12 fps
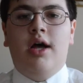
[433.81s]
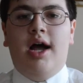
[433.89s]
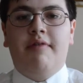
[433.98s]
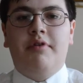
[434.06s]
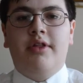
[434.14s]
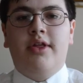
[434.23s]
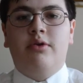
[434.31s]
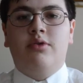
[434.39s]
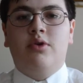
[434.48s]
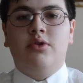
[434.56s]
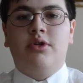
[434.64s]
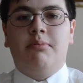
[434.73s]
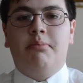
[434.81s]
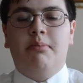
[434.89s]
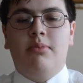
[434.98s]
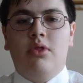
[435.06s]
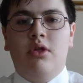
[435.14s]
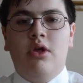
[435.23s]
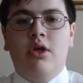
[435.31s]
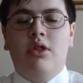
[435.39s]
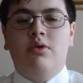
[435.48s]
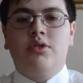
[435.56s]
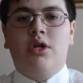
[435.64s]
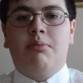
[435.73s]
I find out those
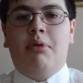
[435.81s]
are